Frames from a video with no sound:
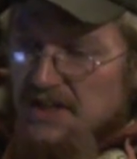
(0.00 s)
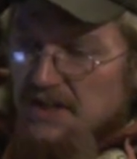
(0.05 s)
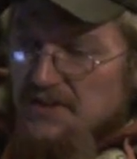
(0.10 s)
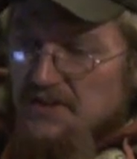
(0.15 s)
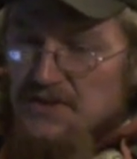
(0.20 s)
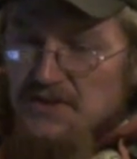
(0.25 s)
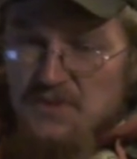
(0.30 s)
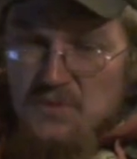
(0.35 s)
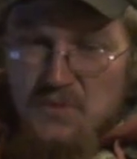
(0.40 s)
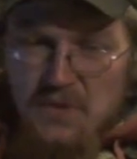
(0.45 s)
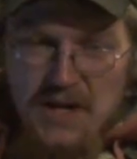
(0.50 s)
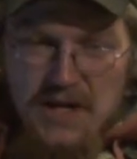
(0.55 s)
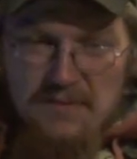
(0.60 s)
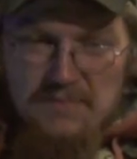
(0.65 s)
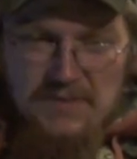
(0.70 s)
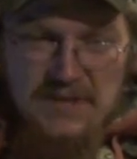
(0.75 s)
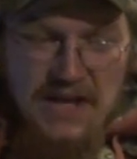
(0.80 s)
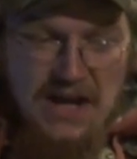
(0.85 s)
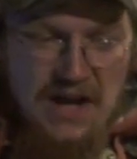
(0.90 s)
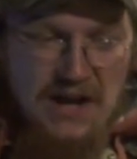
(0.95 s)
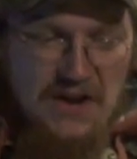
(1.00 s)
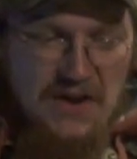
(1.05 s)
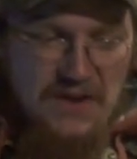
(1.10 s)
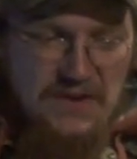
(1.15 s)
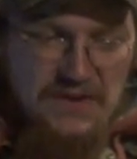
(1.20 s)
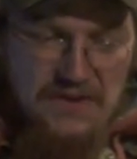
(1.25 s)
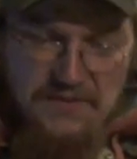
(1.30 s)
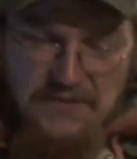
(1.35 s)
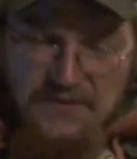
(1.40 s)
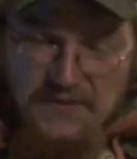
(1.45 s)
nothing's wiped
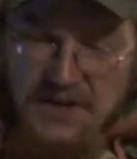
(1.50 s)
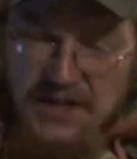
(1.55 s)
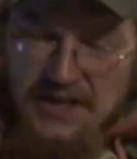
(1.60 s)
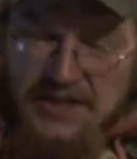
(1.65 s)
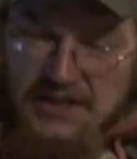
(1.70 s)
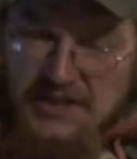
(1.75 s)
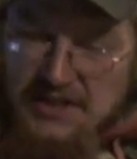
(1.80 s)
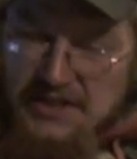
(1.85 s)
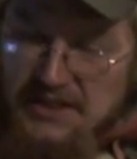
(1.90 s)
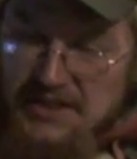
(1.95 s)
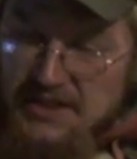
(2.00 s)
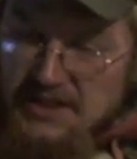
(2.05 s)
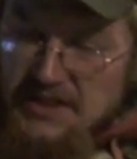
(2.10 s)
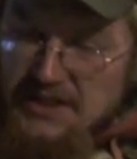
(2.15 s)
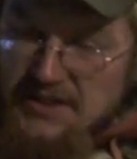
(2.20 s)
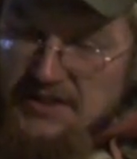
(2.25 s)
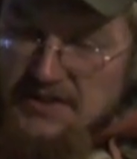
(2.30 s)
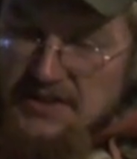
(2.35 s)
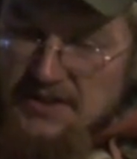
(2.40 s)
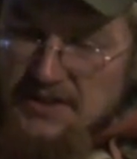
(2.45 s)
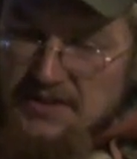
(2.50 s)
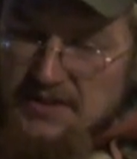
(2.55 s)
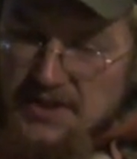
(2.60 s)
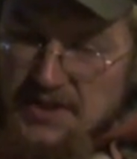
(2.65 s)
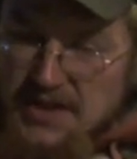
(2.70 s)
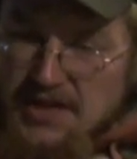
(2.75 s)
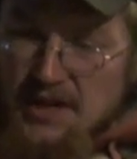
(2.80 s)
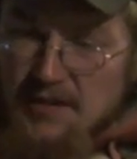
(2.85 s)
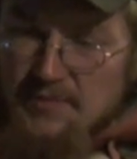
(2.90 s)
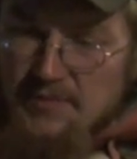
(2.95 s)
down. The friggin' the, the
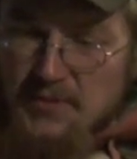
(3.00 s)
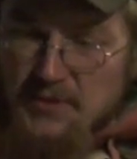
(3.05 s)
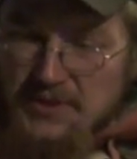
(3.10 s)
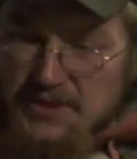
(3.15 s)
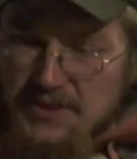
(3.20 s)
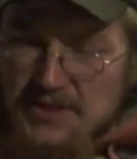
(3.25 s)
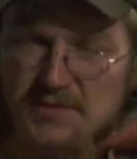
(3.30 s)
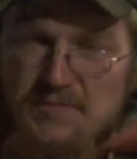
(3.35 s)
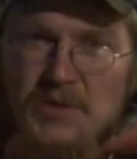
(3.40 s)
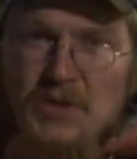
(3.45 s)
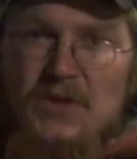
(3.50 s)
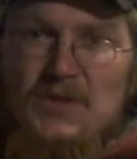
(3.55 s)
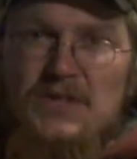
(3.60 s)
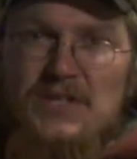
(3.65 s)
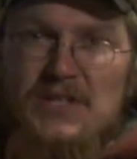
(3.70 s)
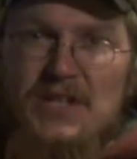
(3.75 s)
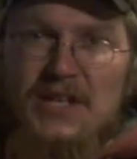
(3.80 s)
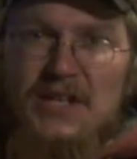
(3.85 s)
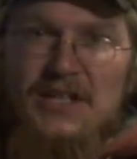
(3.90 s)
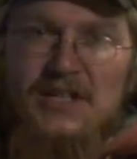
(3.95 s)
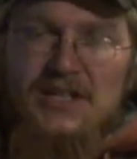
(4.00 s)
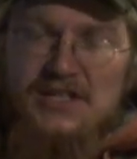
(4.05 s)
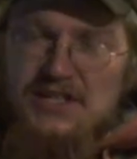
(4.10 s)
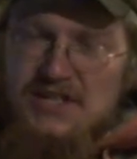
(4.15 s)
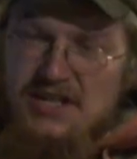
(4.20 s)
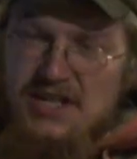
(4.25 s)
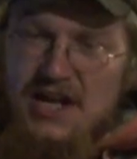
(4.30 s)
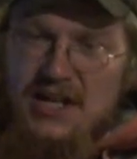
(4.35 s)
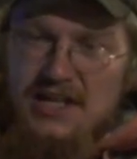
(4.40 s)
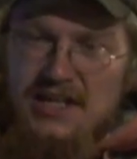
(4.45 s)
the cup with the spoons in it
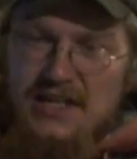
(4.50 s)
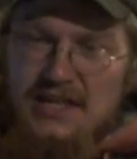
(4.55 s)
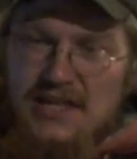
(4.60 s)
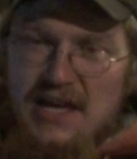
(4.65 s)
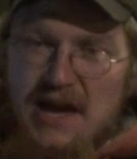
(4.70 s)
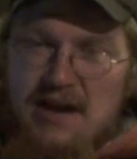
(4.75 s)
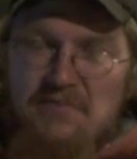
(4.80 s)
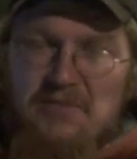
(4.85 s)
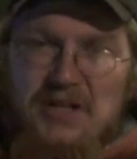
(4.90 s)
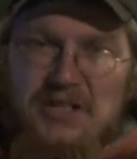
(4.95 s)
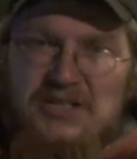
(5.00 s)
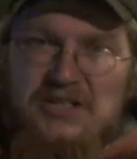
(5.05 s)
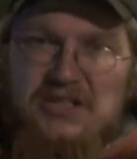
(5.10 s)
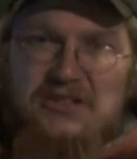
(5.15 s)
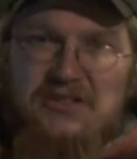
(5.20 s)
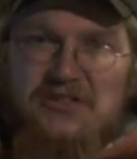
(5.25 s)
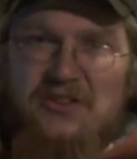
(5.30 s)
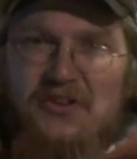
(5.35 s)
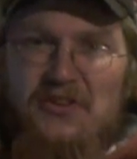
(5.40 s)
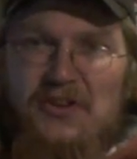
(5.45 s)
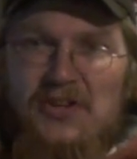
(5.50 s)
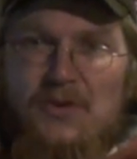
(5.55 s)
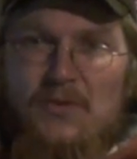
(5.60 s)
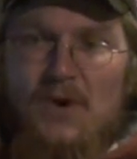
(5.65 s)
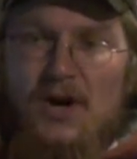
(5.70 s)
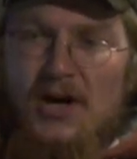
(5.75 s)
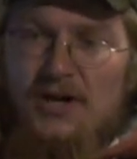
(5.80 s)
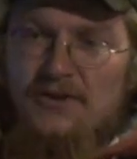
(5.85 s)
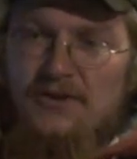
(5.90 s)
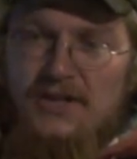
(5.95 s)
has got like that much dirty
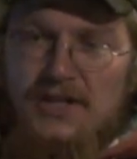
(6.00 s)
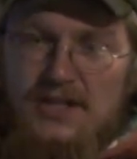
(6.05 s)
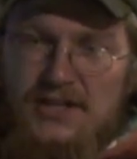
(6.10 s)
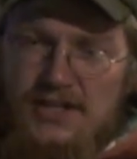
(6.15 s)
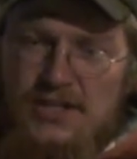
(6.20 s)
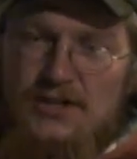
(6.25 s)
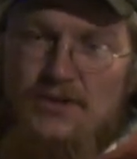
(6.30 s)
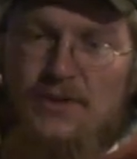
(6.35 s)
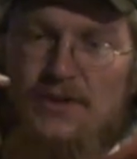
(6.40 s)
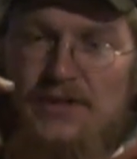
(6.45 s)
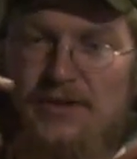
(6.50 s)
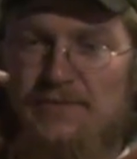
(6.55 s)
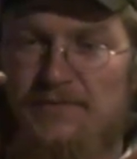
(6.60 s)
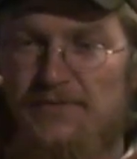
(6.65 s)
water in it. And, you know, when they